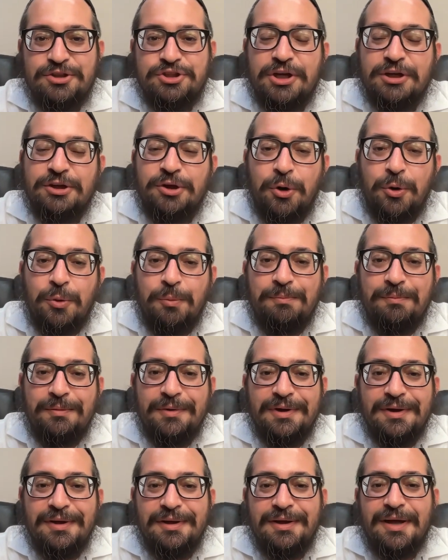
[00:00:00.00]
Shalom,
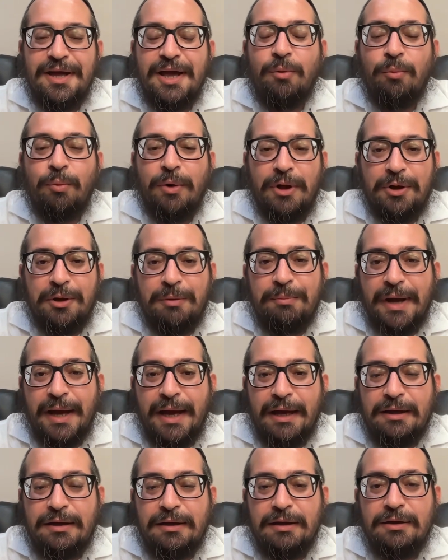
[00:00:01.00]
and welcome
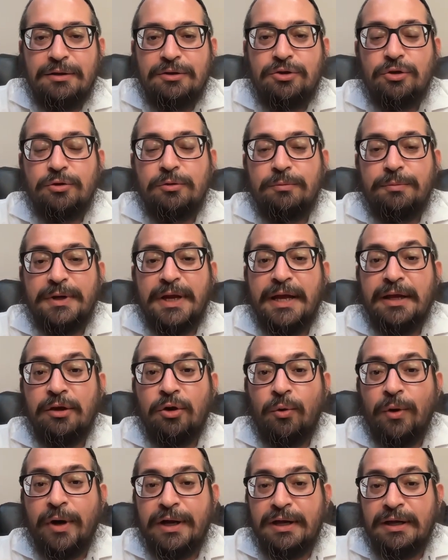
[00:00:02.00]
back to the B'nai
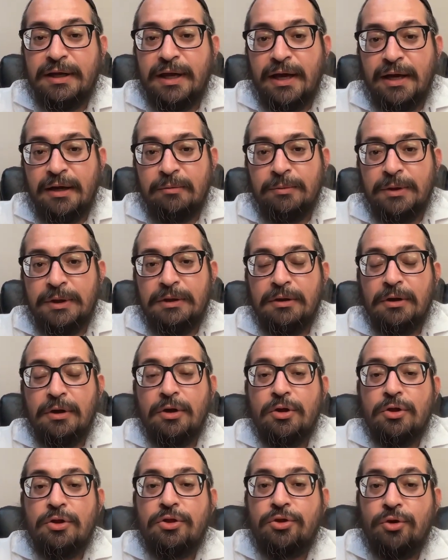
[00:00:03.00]
Noach Academy,
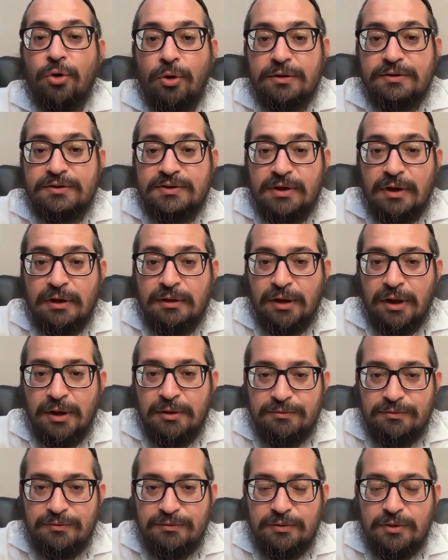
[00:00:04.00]
Thoughts on
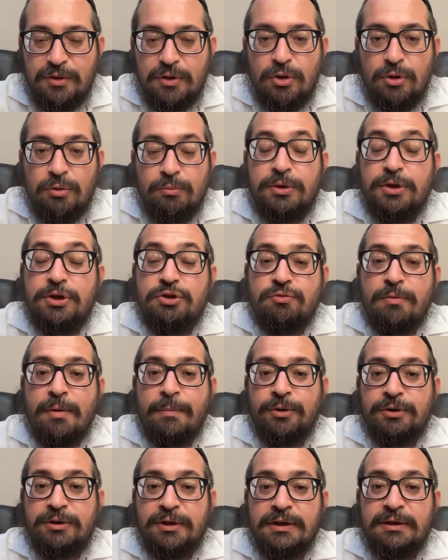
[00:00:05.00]
Life. Please
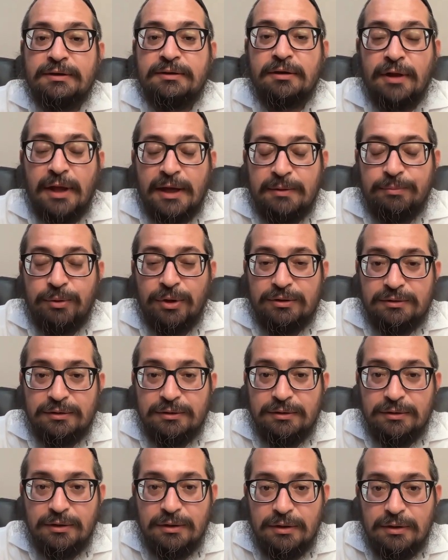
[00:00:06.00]
remember to hit the like
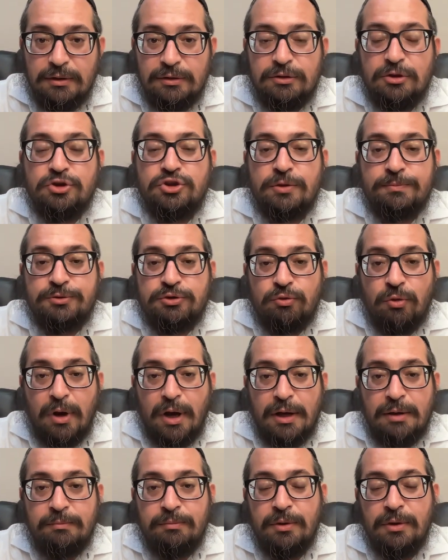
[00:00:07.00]
button, to
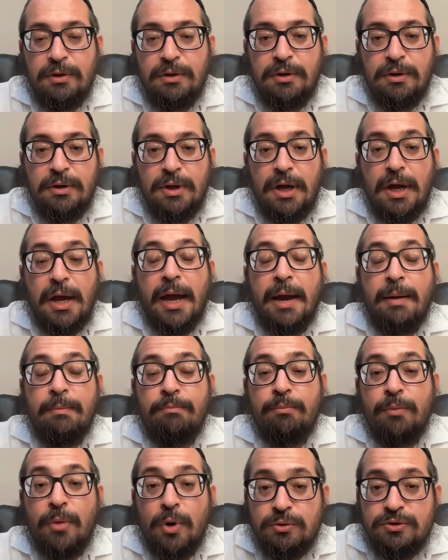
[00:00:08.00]
subscribe,
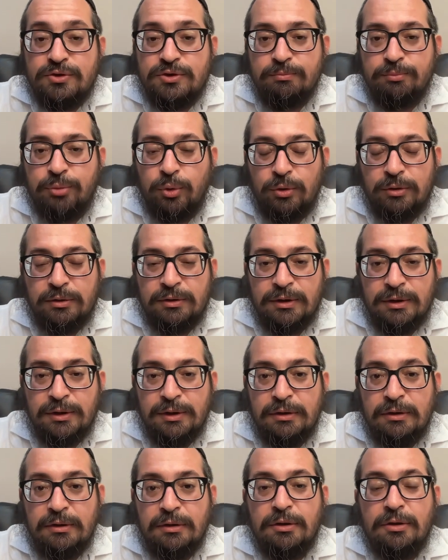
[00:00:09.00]
and most
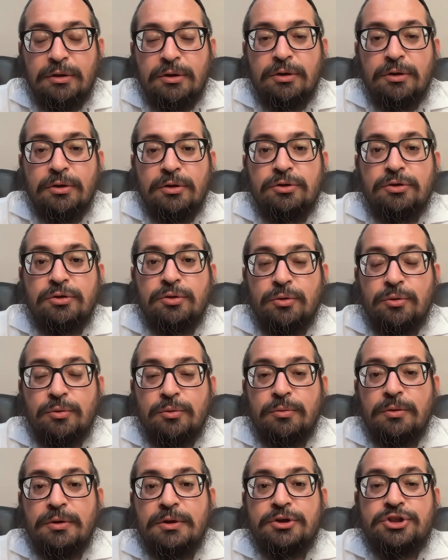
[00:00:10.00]
importantly,
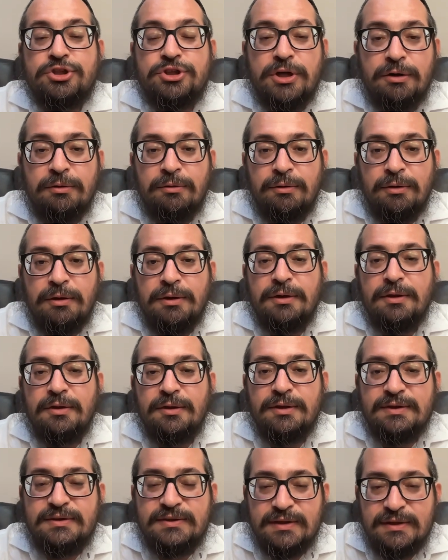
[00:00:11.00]
to share
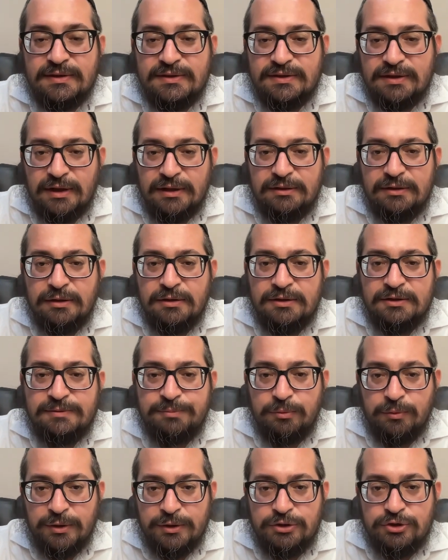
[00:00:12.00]
this insight and
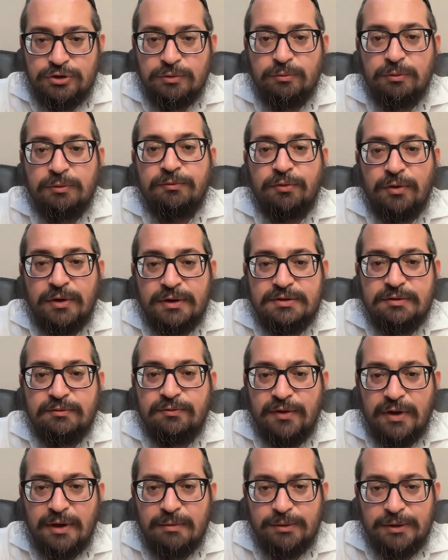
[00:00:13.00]
inspiration with friends and
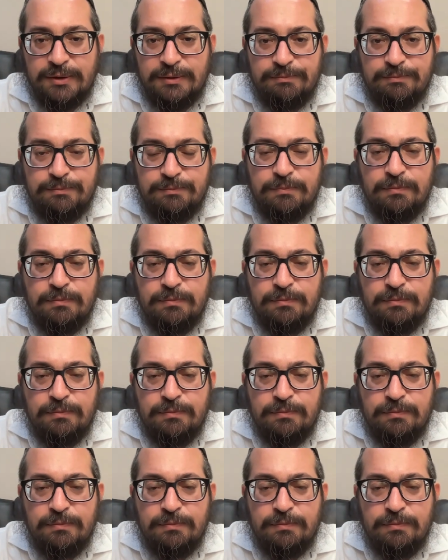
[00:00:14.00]
family.